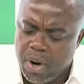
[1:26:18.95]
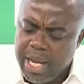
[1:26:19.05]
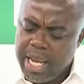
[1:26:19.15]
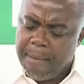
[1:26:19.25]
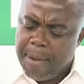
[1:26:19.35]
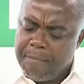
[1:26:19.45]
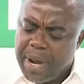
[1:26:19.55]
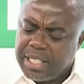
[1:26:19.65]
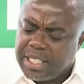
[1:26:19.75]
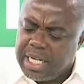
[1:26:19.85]
he
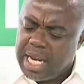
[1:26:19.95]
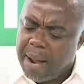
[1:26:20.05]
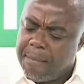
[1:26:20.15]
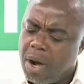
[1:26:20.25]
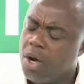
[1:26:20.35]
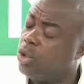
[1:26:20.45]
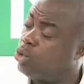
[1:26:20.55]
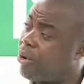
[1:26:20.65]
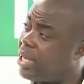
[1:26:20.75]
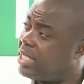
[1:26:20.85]
mentioned about
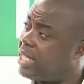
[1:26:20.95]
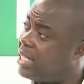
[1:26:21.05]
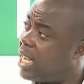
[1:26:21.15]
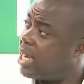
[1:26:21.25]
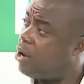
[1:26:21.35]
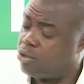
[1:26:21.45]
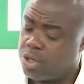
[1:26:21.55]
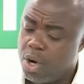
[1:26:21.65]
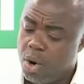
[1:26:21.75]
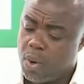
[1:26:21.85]
to reset the
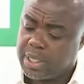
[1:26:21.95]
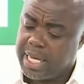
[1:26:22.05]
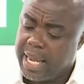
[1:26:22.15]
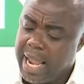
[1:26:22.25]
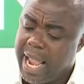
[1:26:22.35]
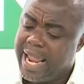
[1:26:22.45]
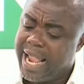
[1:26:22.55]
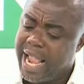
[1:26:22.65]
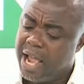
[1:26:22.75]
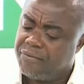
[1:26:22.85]
country was it I
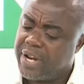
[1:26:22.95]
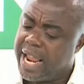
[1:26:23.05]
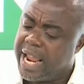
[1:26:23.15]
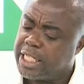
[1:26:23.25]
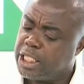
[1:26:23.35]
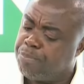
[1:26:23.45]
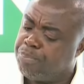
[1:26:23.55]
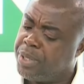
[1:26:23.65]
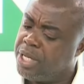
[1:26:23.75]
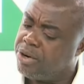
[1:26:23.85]
have the
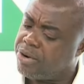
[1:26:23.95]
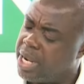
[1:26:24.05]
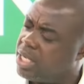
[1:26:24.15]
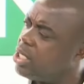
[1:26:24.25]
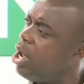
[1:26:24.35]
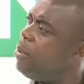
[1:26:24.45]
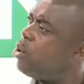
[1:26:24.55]
experience why